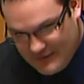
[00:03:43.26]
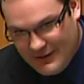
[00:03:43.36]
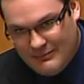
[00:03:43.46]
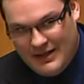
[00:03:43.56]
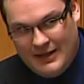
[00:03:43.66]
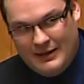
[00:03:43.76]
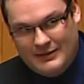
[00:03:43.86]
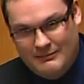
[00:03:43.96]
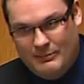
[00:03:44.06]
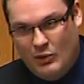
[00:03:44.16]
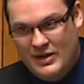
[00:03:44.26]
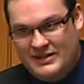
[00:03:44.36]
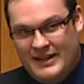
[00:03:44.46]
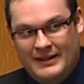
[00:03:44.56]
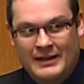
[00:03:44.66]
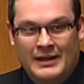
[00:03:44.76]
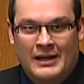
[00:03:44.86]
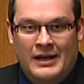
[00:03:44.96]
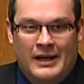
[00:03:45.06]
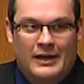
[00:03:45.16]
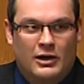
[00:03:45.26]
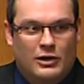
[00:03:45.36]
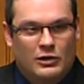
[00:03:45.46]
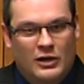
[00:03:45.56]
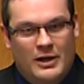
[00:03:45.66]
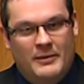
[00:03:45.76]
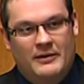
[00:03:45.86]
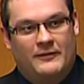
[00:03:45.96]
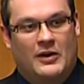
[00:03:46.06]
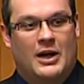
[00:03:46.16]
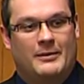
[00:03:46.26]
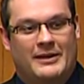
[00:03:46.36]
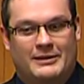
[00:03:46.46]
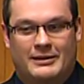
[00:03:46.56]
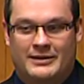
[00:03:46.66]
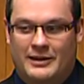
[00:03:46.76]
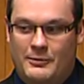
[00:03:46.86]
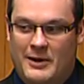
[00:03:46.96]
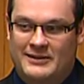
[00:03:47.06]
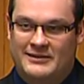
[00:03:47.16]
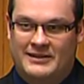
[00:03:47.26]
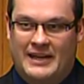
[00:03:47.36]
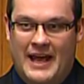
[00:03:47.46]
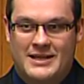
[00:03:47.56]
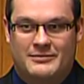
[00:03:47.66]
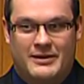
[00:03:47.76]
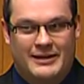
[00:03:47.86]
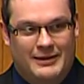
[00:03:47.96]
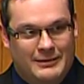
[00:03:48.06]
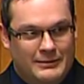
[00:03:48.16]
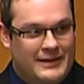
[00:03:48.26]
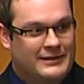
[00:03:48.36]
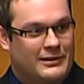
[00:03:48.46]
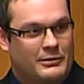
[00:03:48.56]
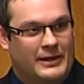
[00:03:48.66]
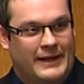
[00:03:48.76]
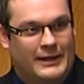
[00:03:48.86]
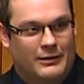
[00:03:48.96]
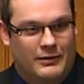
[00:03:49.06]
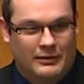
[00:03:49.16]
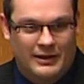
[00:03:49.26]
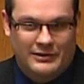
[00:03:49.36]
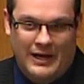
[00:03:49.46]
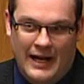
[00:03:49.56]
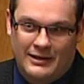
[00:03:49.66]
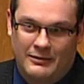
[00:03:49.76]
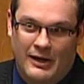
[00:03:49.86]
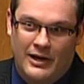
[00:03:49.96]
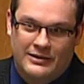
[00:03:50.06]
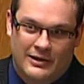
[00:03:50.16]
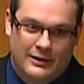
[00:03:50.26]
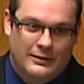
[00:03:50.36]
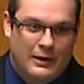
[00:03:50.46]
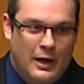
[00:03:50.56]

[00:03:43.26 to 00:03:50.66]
some points that, you know, growing up on the farm in southwestern Saskatchewan, we listened to the radio when we were on the tractor, and we always heard